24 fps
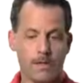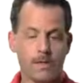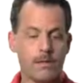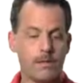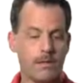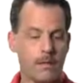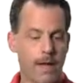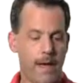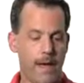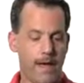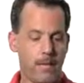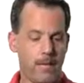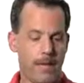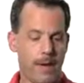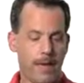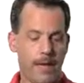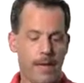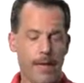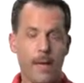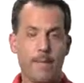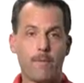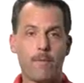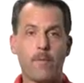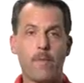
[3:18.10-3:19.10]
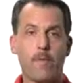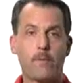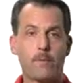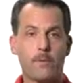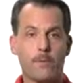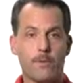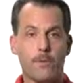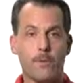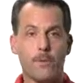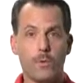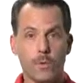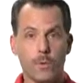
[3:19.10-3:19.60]
So now that my
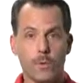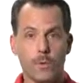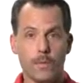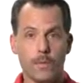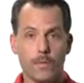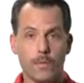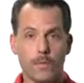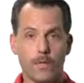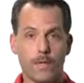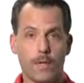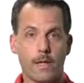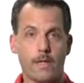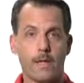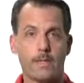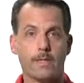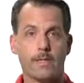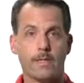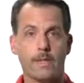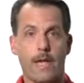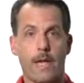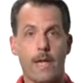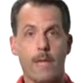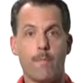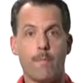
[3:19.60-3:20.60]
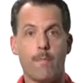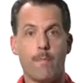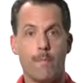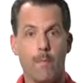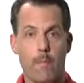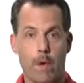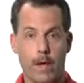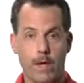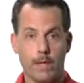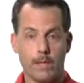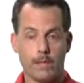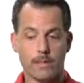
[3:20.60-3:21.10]
LabQuest2 is on the same
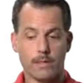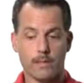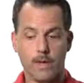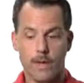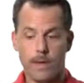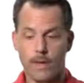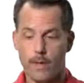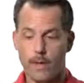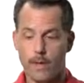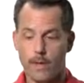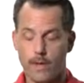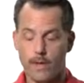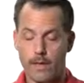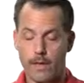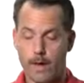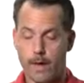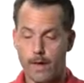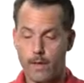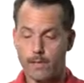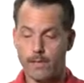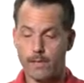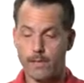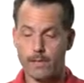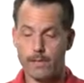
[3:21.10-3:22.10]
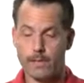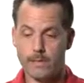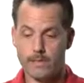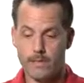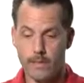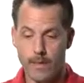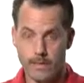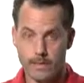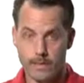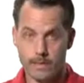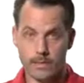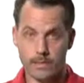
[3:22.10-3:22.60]
wireless network that all of these
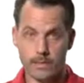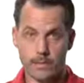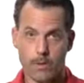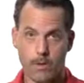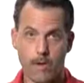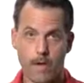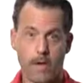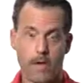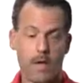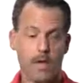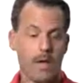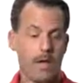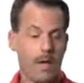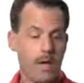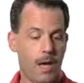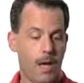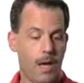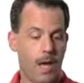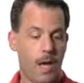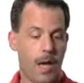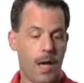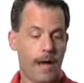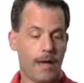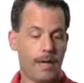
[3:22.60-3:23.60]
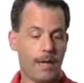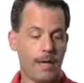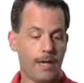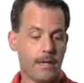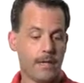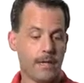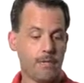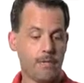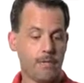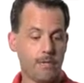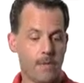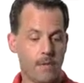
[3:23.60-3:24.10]
devices are on, I
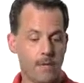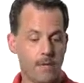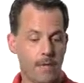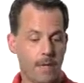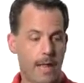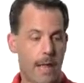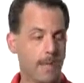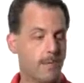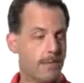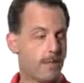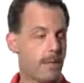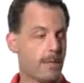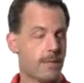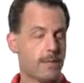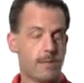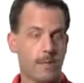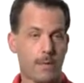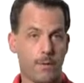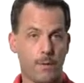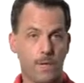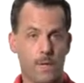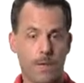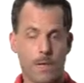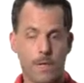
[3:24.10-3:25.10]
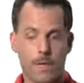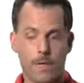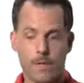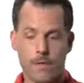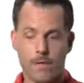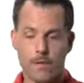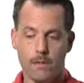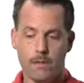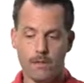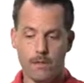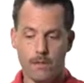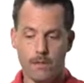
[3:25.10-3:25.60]
can view the LabQuest screen
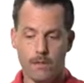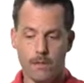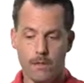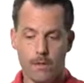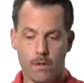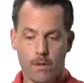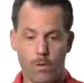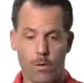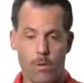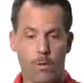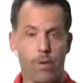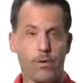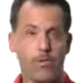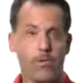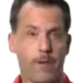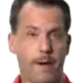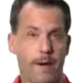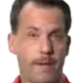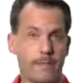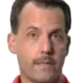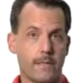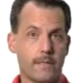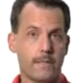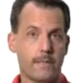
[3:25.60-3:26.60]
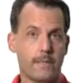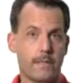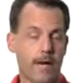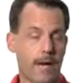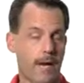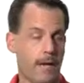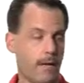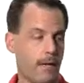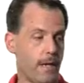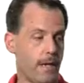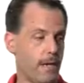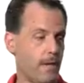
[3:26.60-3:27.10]
or transfer
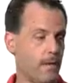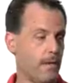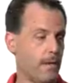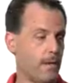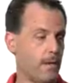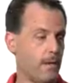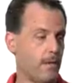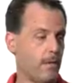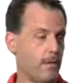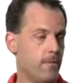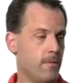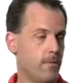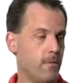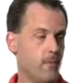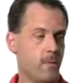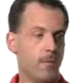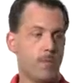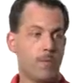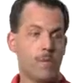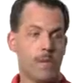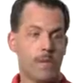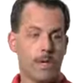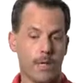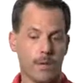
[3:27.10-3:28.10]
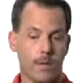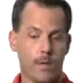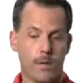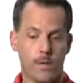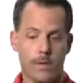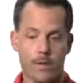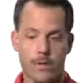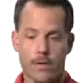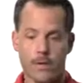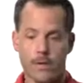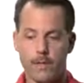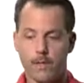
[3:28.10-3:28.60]
data to a
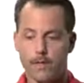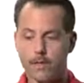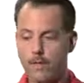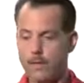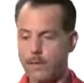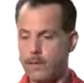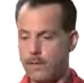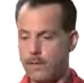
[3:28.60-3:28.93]
computer,